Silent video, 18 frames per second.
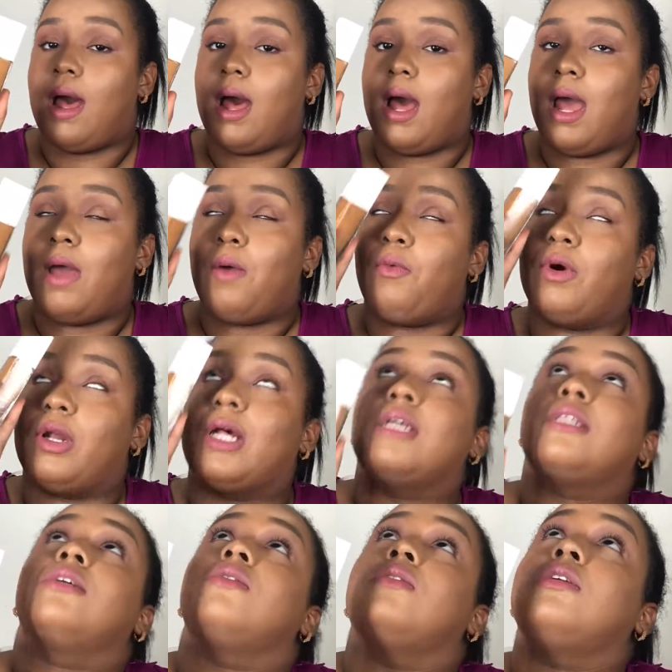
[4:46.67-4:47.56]
And when
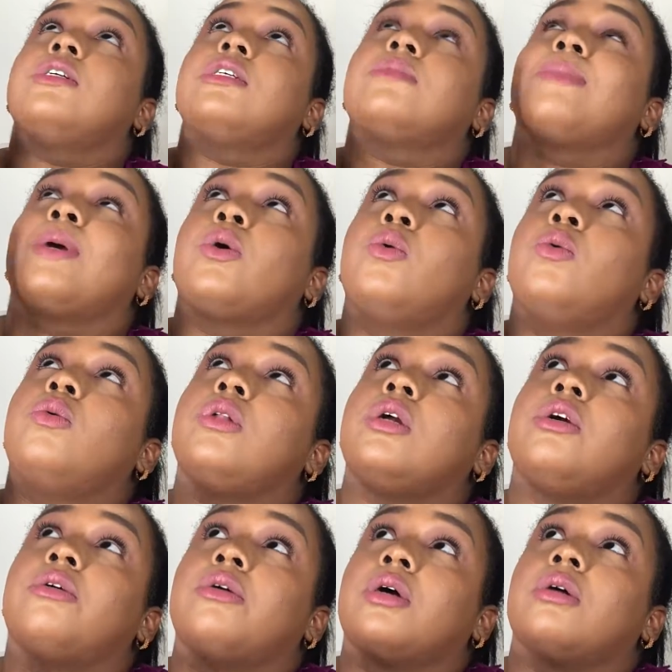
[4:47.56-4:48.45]
I tell you this is my
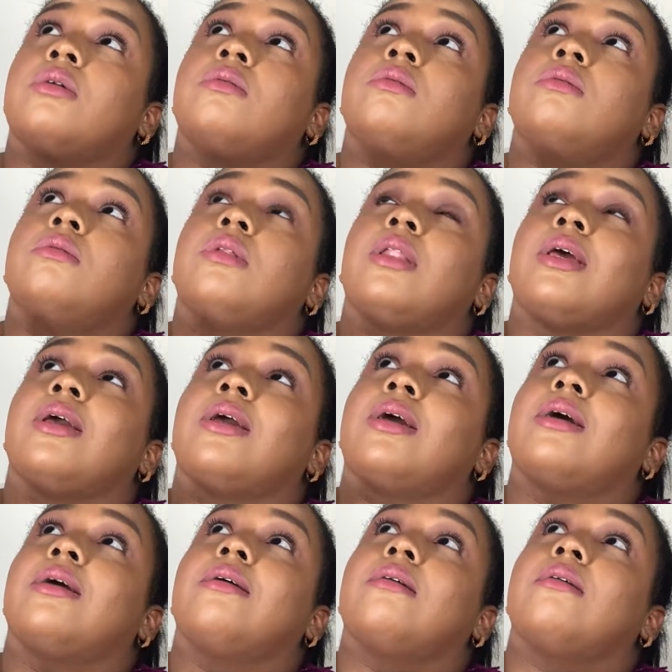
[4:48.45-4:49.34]
holy grail, like